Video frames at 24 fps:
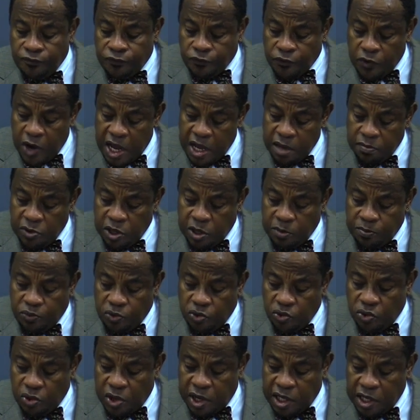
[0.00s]
framing
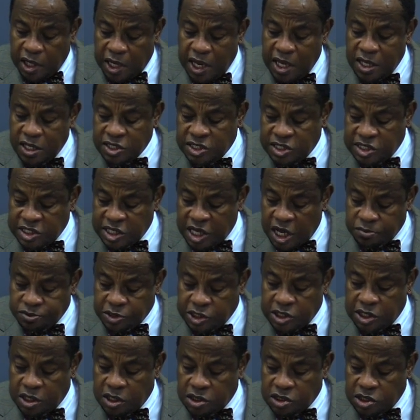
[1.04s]
point and the
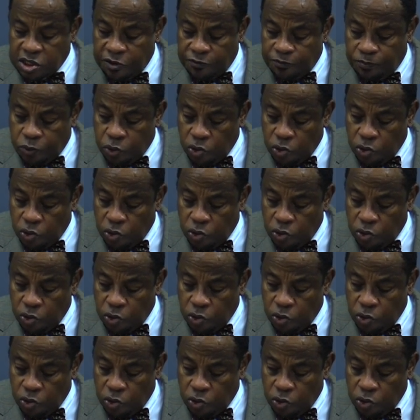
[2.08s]
substantive